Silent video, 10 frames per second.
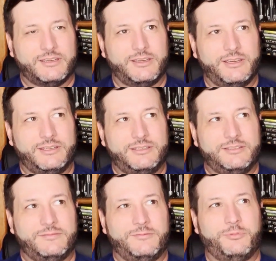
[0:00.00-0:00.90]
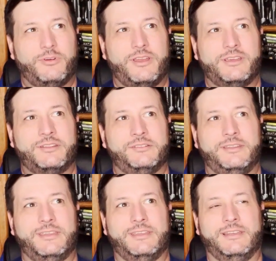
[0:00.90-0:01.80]
on products
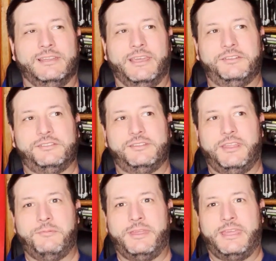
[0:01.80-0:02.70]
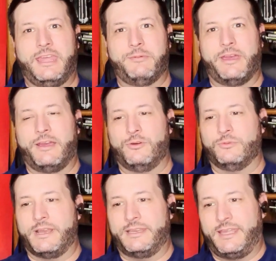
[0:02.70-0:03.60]
unless they became
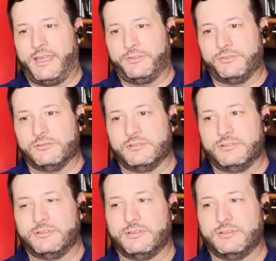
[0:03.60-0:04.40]
outright canceled.